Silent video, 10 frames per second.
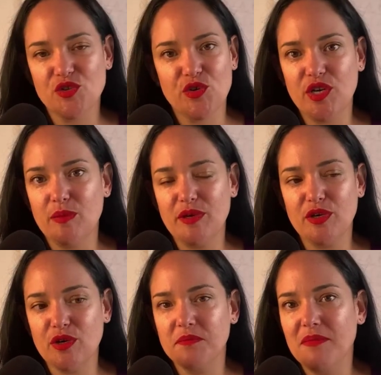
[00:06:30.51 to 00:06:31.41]
are going to be
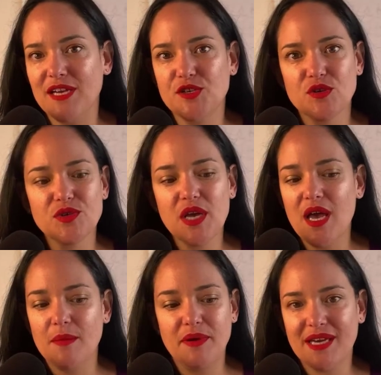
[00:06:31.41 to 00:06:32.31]
good measures
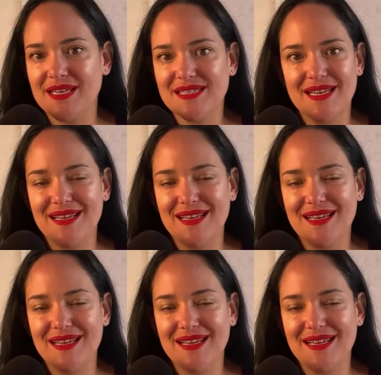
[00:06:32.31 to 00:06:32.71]
because